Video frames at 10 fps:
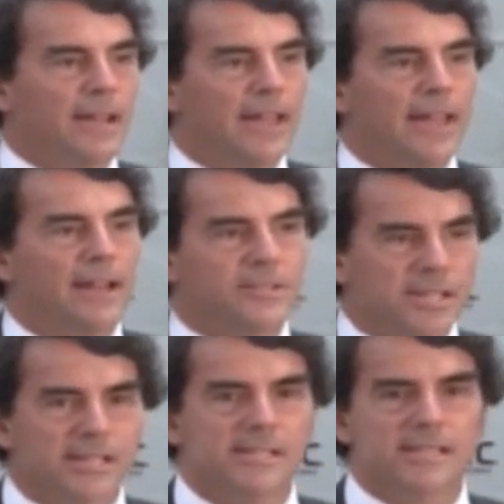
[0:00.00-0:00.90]
And it's
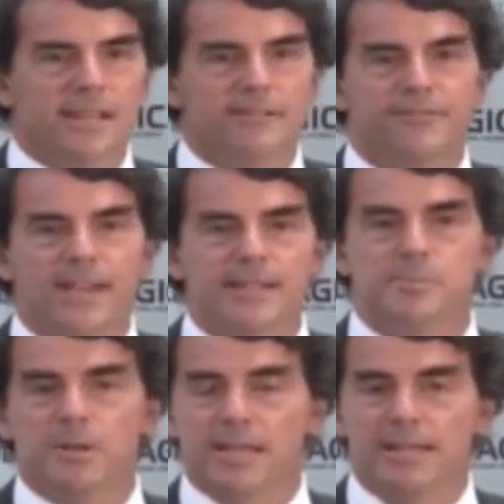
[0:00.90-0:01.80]
because he's on
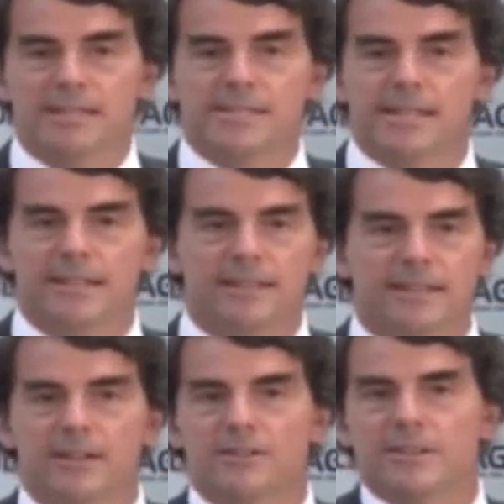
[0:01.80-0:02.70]
Facebook and he's sitting
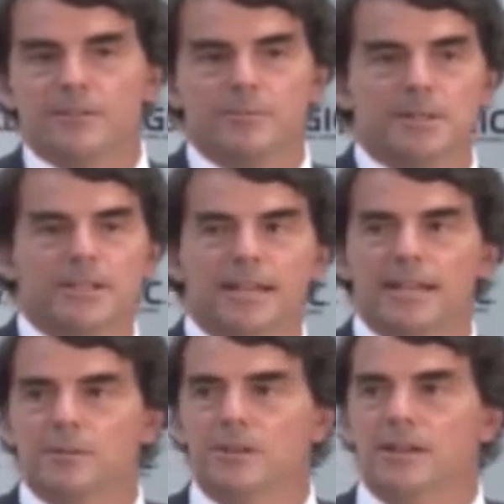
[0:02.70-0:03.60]
there
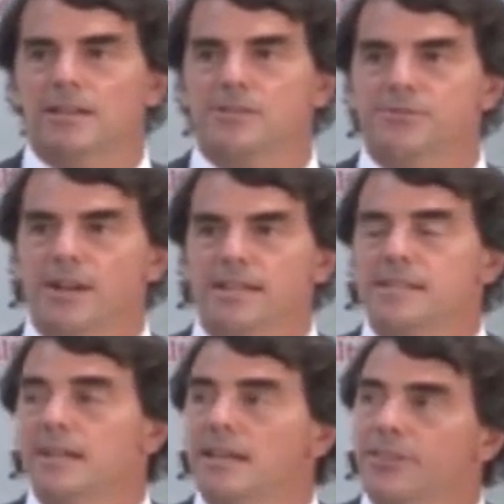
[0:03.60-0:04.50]
communicating with all his
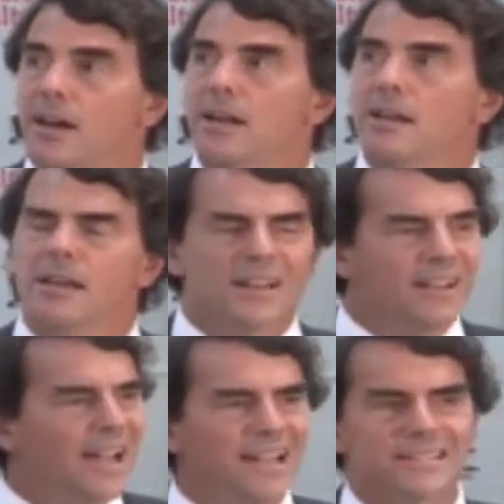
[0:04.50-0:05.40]
friends. And I thought,
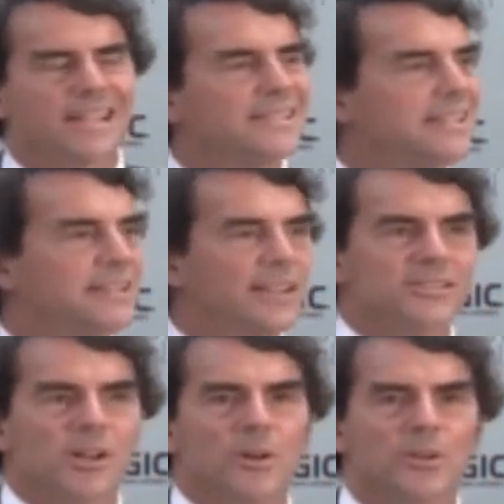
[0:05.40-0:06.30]
gosh, that's it.
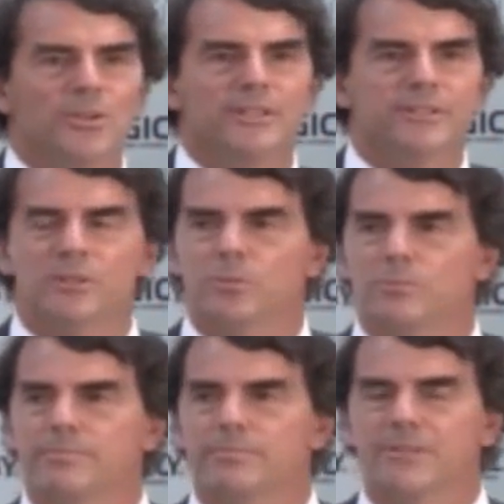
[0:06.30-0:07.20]
That's a whole different
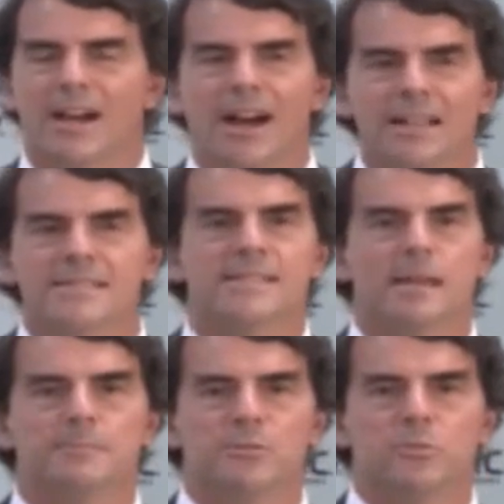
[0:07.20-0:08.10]

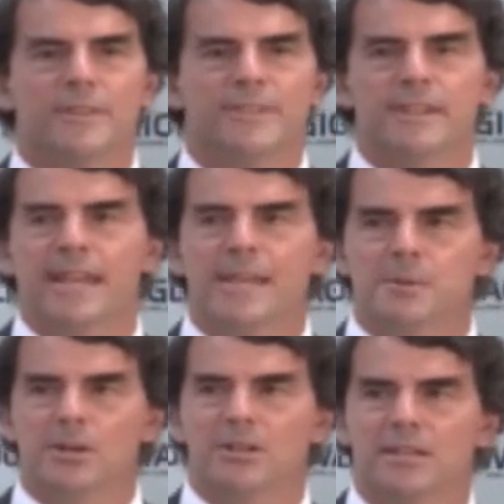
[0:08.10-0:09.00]
concept of what the
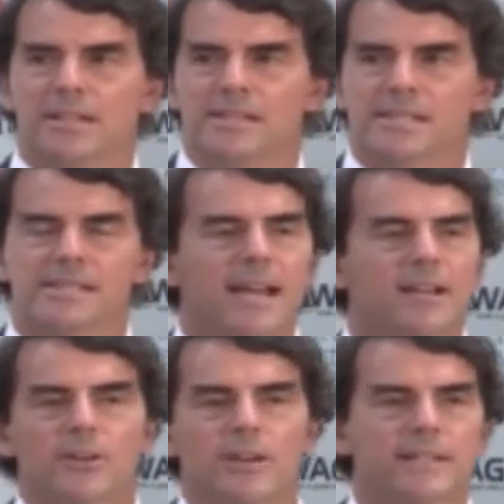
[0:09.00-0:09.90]
neighborhood is. He's
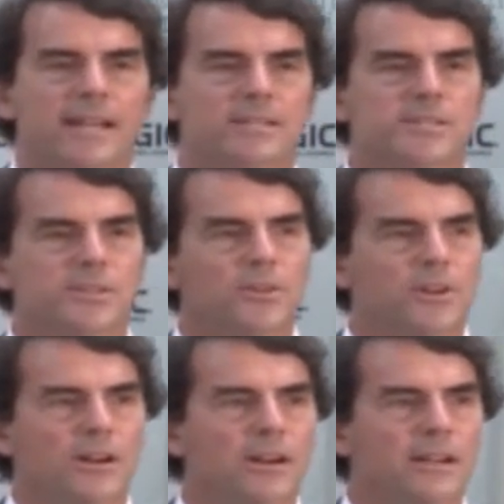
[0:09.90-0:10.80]
not going next
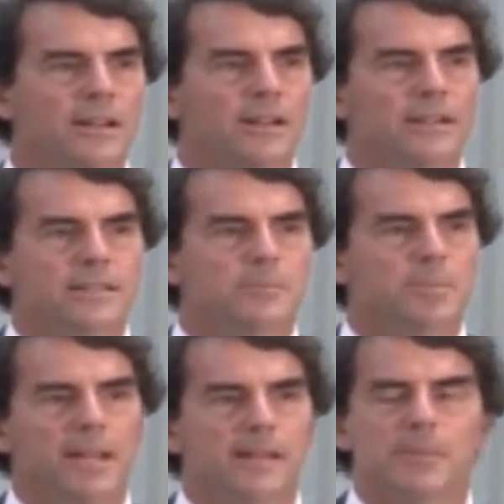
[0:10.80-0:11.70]
door to
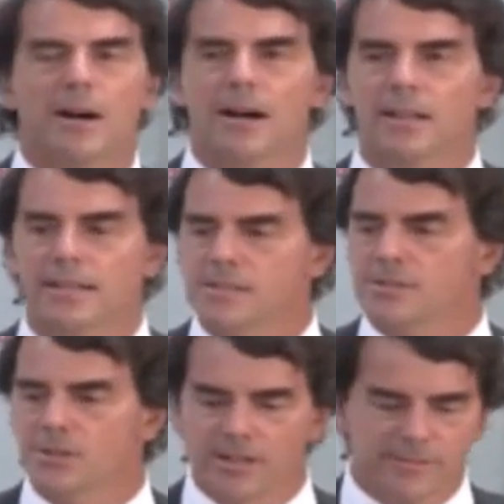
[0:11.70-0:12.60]
play ball. He's
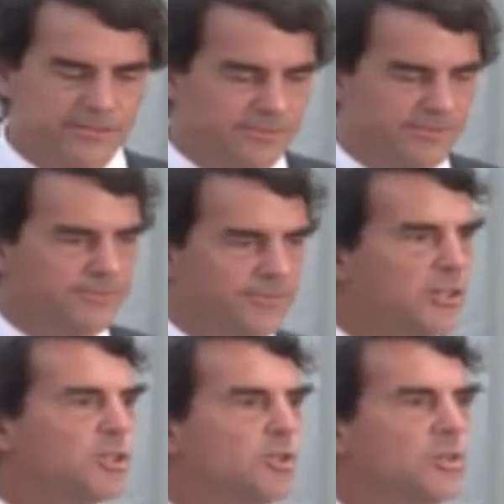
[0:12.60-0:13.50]
sort of
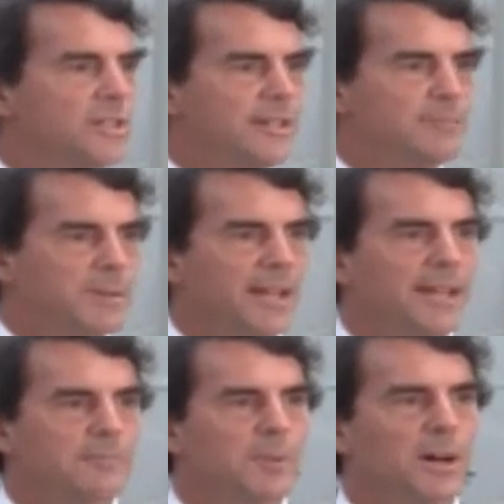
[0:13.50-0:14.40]
virtually
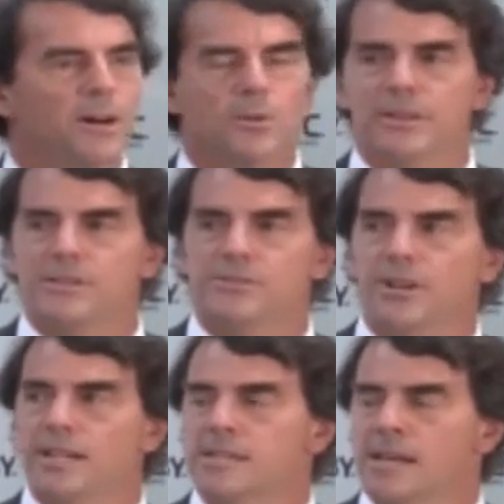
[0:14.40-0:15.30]
playing ball with his
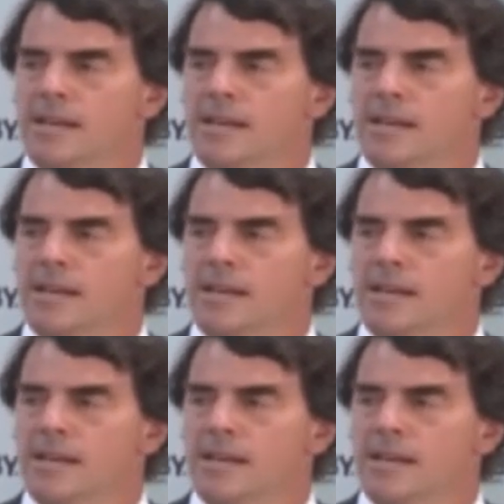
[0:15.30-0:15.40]
friends.